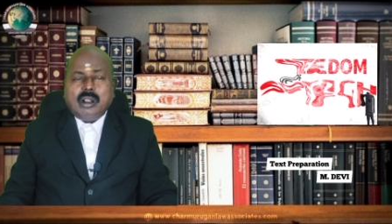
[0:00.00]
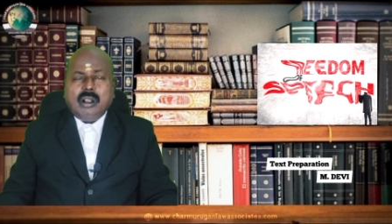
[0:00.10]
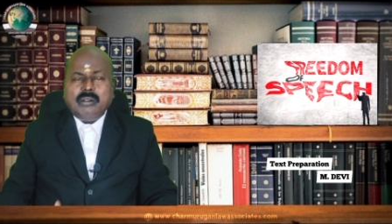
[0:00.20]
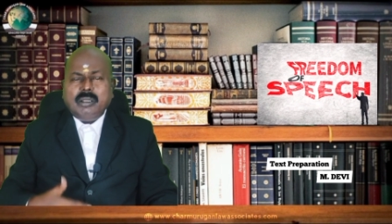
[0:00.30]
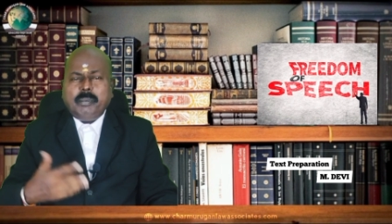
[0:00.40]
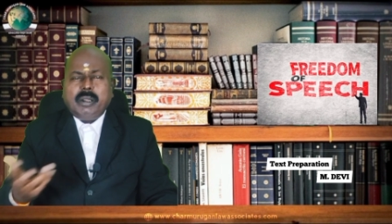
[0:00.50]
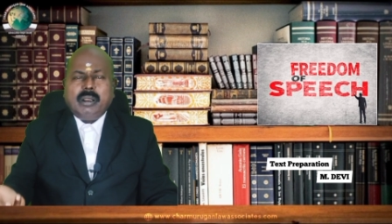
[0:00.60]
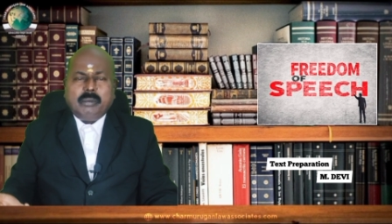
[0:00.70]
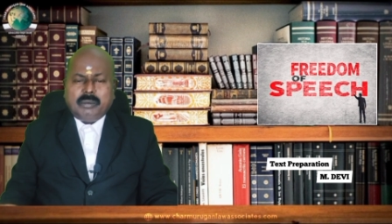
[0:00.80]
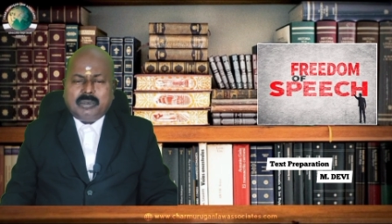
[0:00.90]
How the
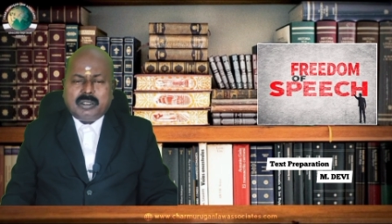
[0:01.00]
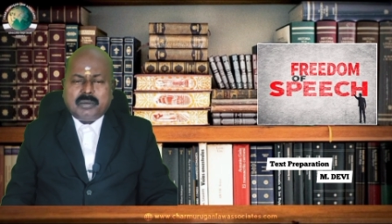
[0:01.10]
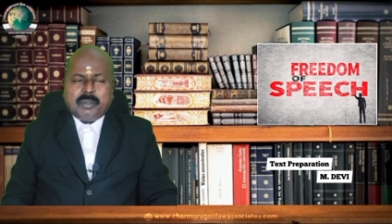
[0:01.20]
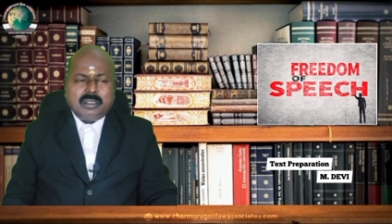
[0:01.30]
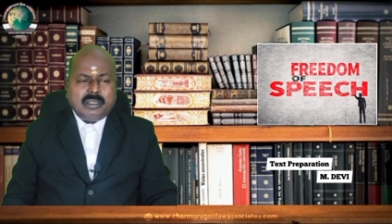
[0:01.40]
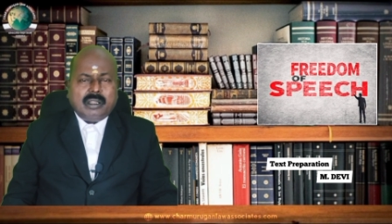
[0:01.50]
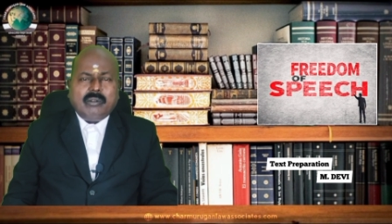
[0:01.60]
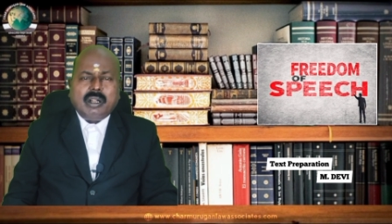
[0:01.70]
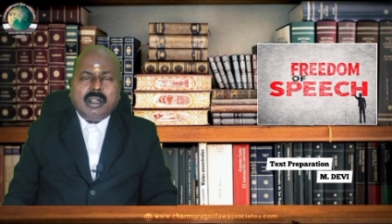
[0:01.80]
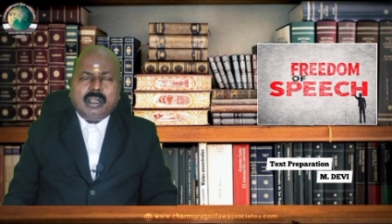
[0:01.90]
freedom of the speech?
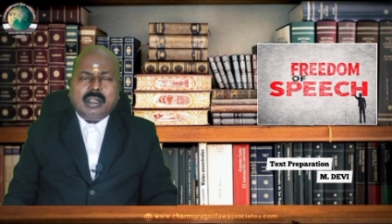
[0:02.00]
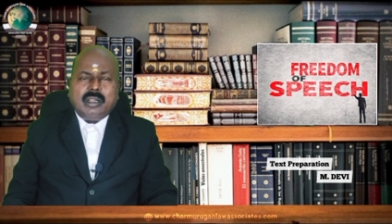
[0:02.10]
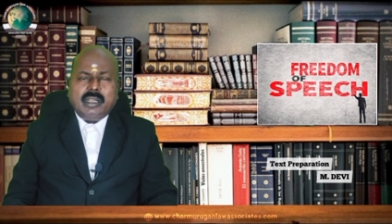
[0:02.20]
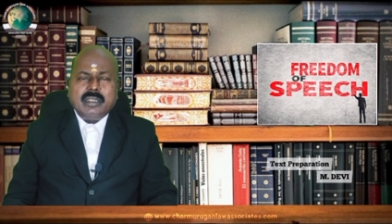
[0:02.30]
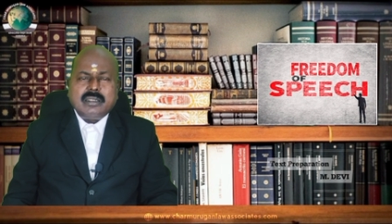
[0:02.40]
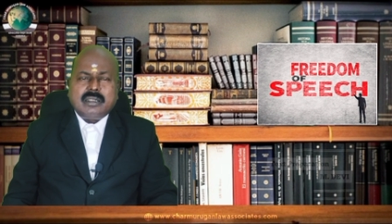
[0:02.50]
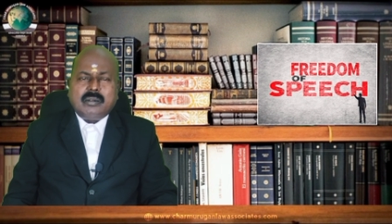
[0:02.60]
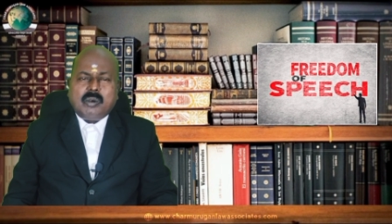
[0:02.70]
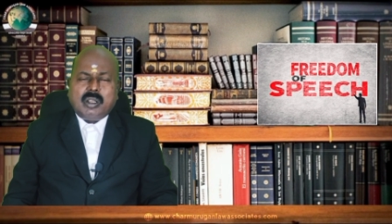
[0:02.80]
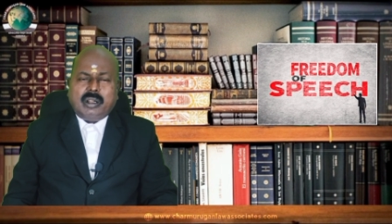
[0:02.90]
Our country is a
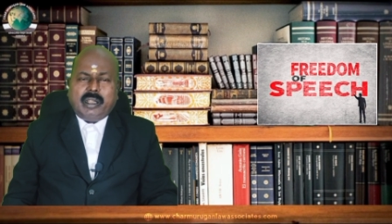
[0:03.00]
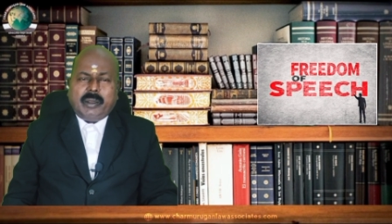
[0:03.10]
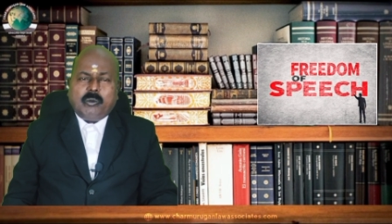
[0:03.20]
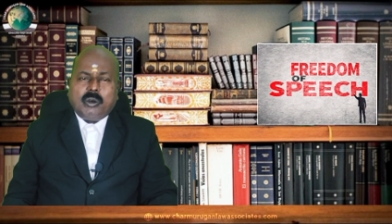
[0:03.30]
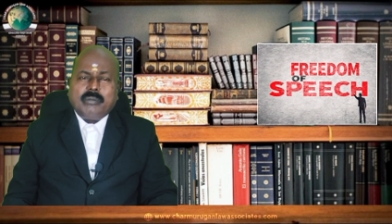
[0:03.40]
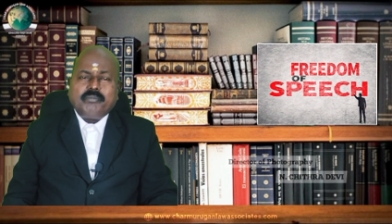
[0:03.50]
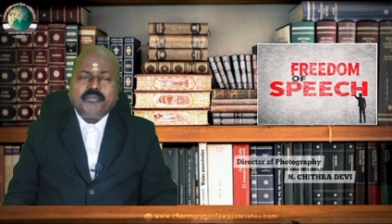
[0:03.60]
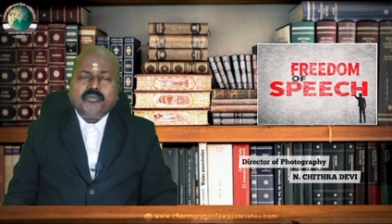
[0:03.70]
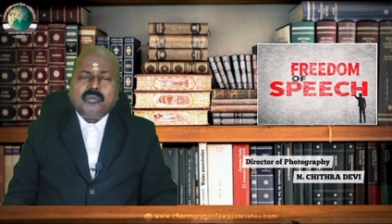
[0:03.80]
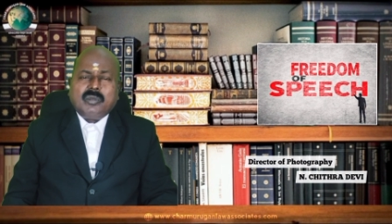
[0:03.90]
democratic one
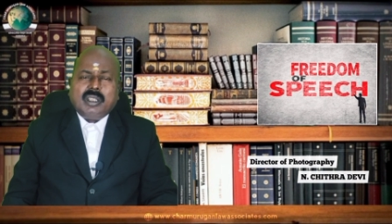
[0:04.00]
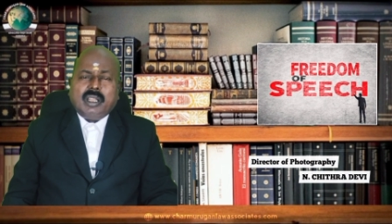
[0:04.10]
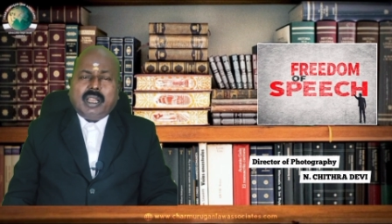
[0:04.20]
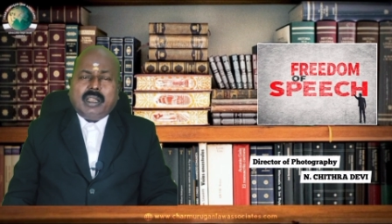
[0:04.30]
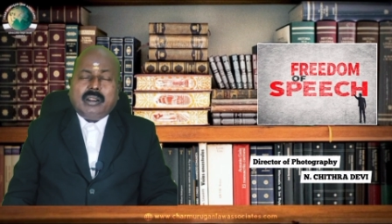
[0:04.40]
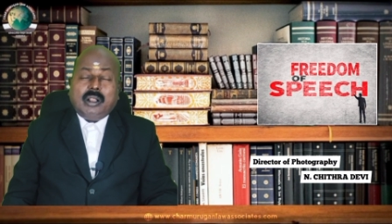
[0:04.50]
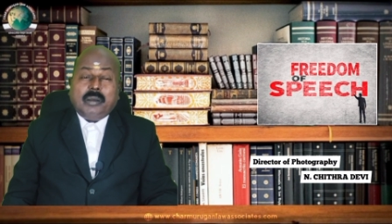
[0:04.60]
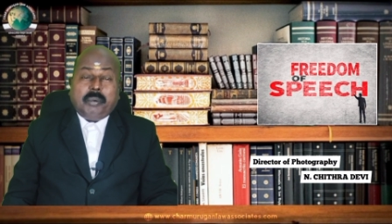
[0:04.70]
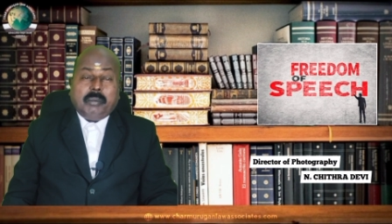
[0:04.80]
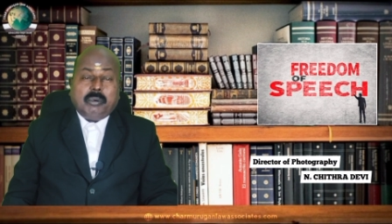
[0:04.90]
and
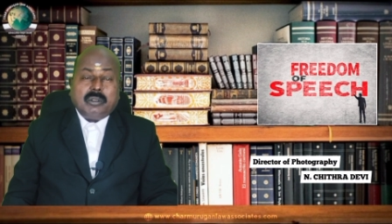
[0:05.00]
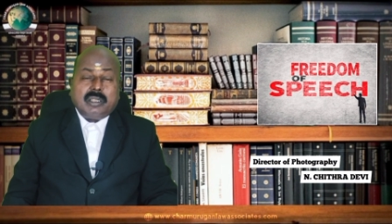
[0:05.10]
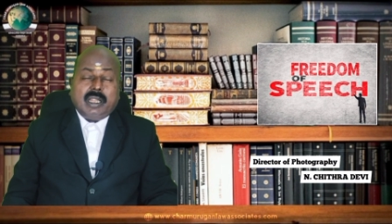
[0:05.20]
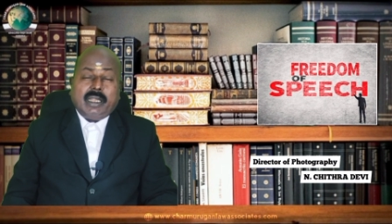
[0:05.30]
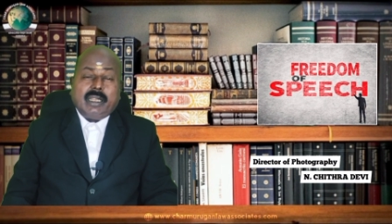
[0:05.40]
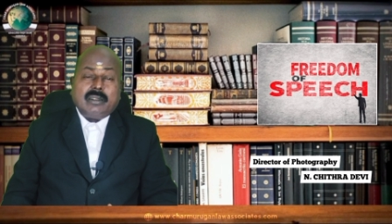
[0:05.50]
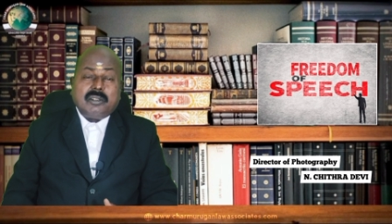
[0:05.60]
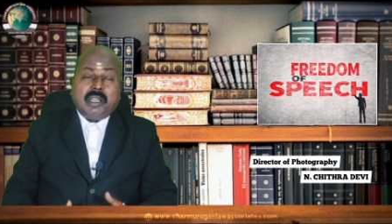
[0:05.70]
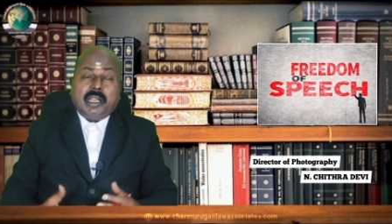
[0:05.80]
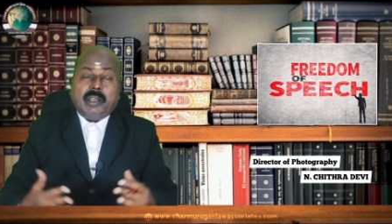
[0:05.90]
all people say I can
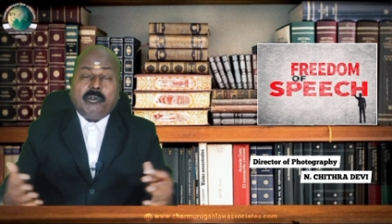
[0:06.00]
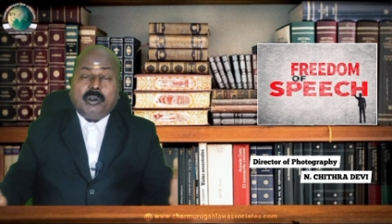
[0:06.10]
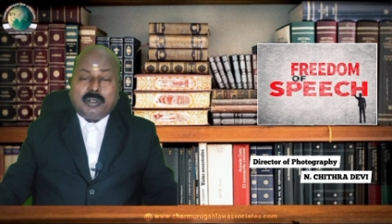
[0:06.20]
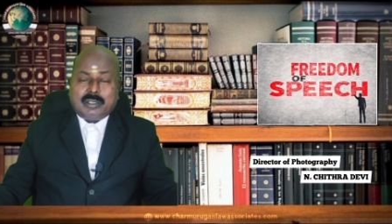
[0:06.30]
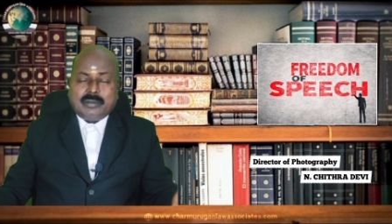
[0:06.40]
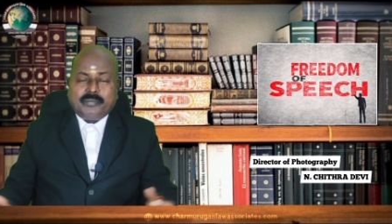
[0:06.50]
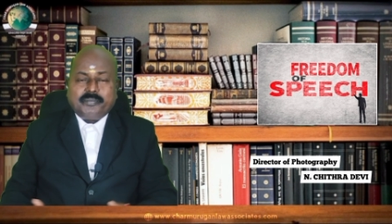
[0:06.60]
say any words.